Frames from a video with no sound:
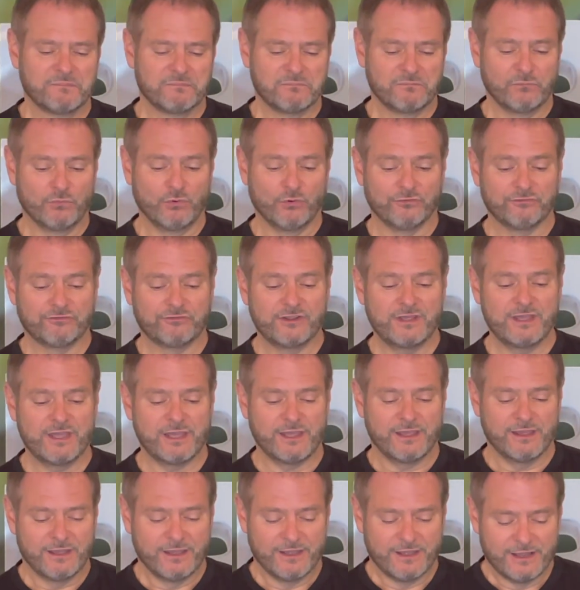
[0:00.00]
We'll
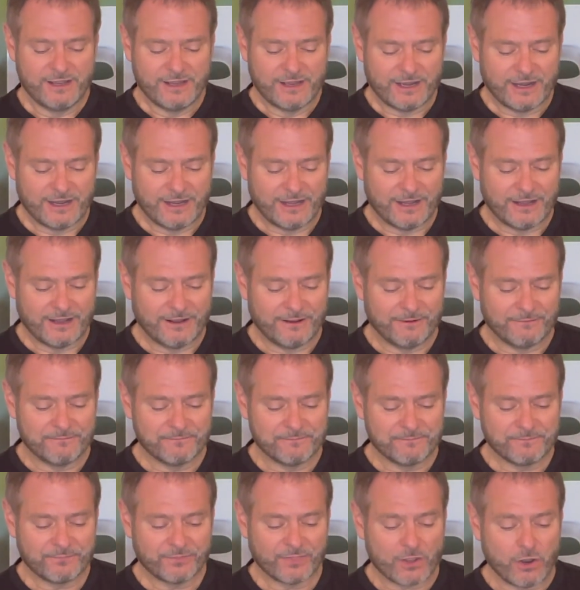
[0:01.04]
see.
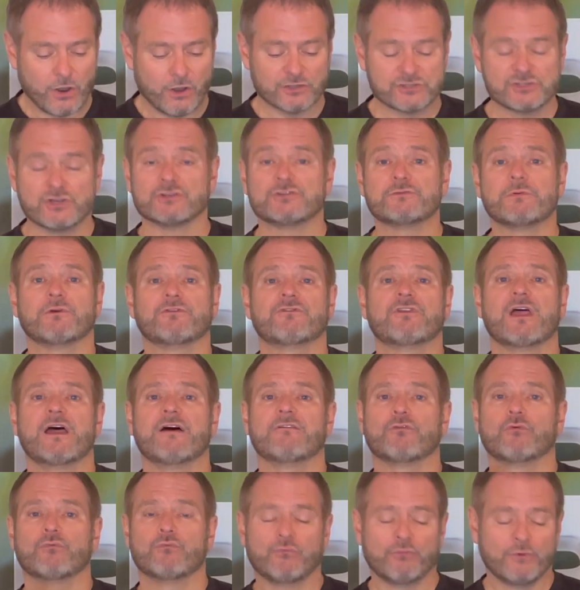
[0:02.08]
Also, it's supposed to have
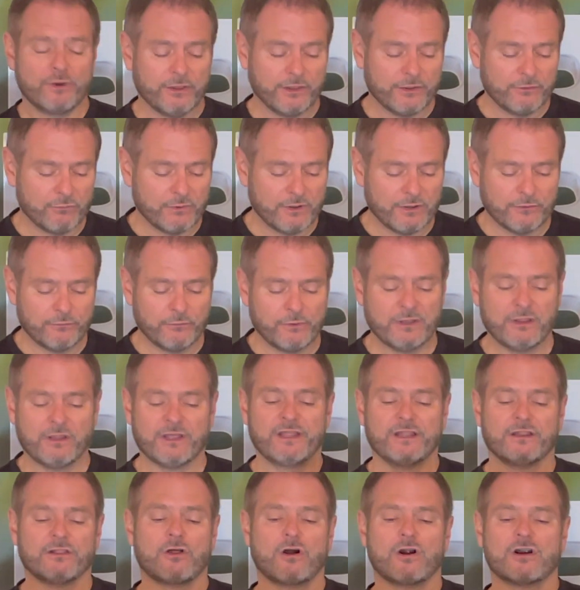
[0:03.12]
a really
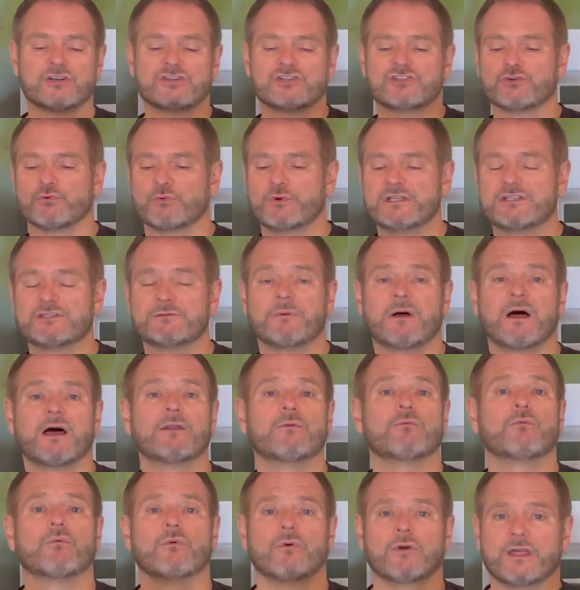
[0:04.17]
large sweet
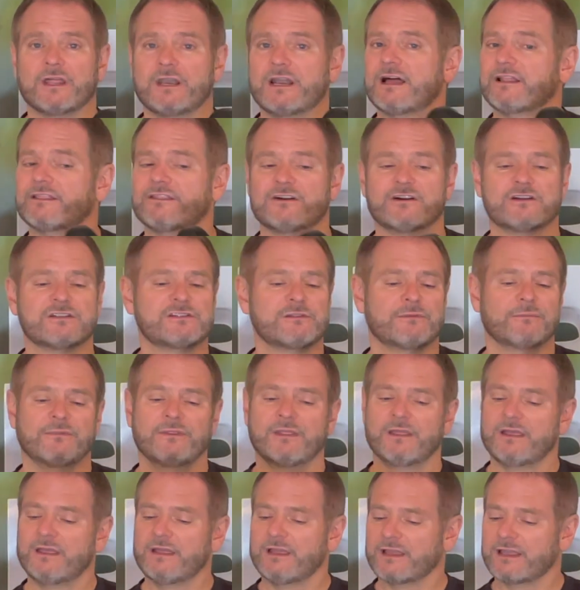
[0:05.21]
spot. We'll get out there and
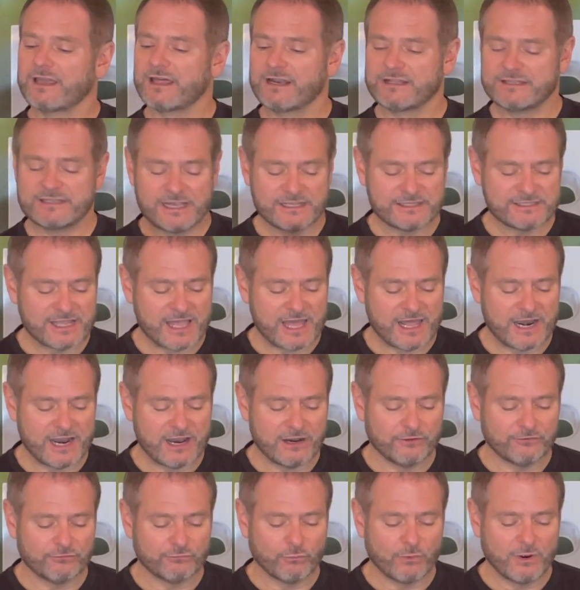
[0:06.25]
kind of test that out
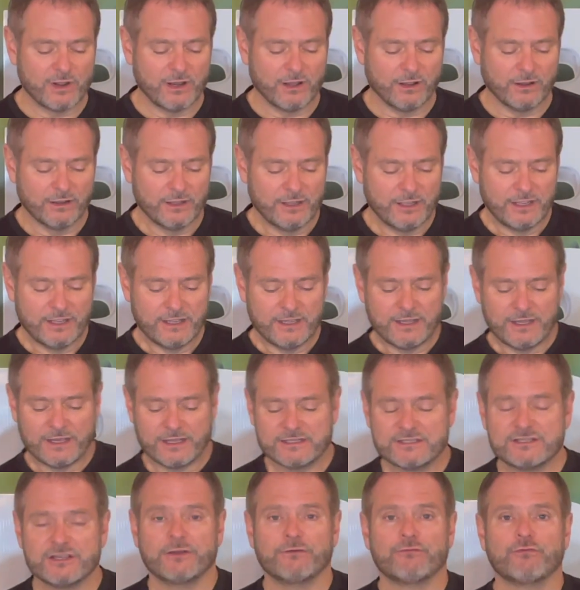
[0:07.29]
as well and
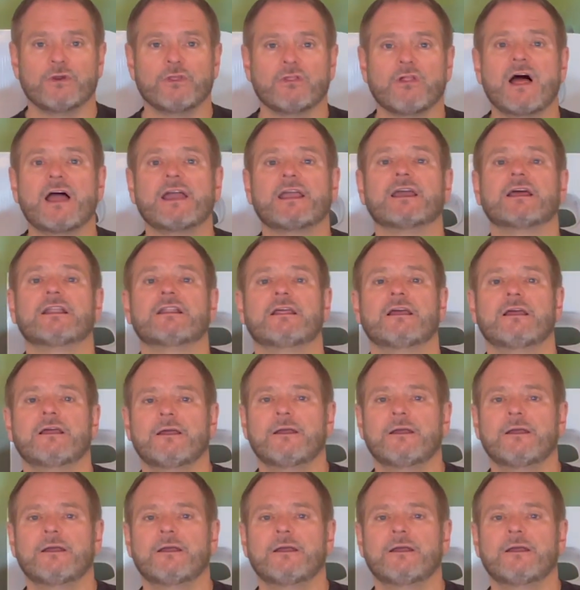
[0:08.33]
see if we like it.